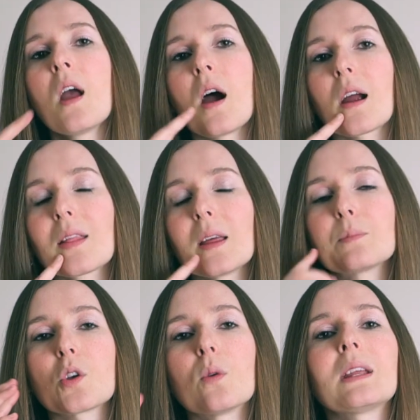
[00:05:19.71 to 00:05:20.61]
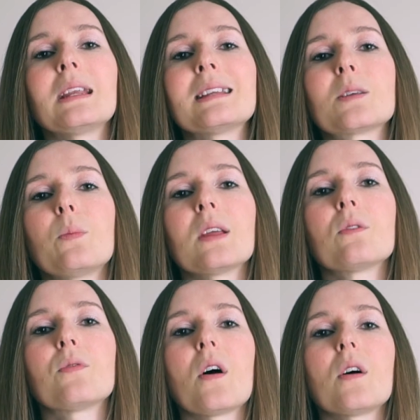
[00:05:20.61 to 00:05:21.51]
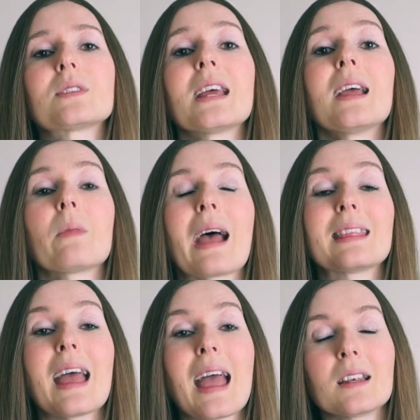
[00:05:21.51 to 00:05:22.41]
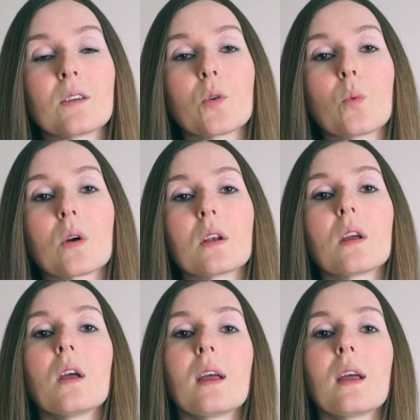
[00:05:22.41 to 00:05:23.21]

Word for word: Our lips only need to be involved at the end of the word